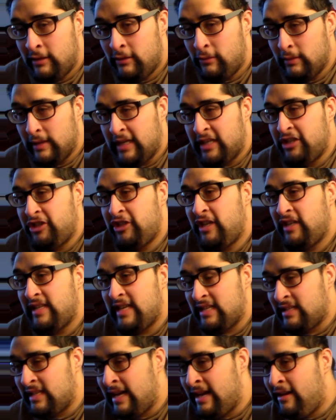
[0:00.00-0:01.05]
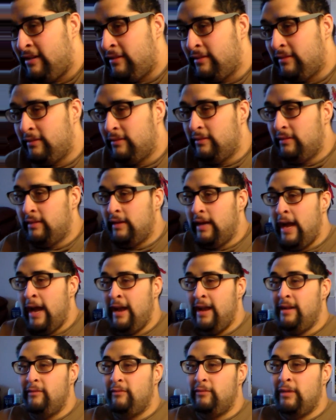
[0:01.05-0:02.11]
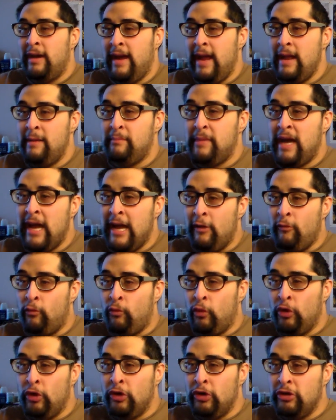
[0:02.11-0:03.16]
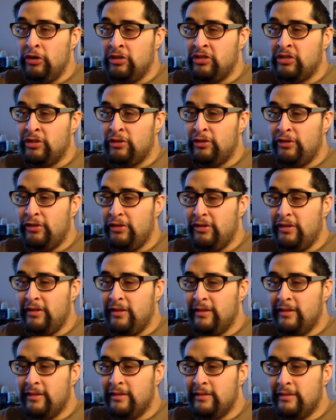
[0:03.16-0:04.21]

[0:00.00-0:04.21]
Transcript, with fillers: Holy shit, that's loud. And again by Werzer.